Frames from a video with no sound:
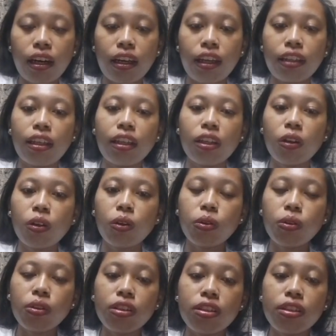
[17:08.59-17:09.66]
It
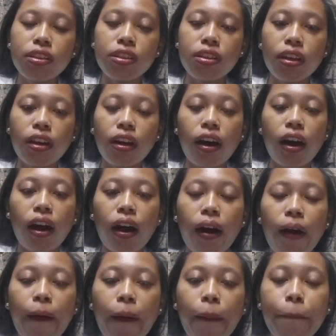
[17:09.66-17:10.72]
includes
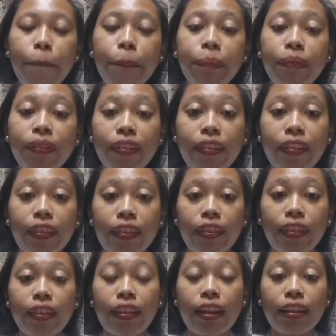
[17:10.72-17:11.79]

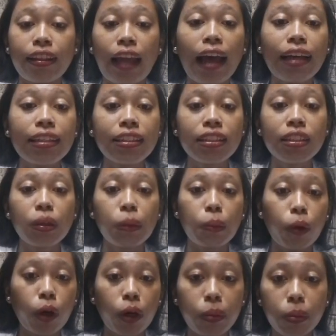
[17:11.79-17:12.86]
the task
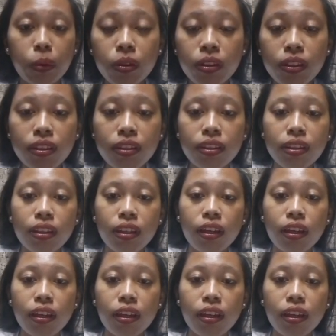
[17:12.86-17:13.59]
purpose,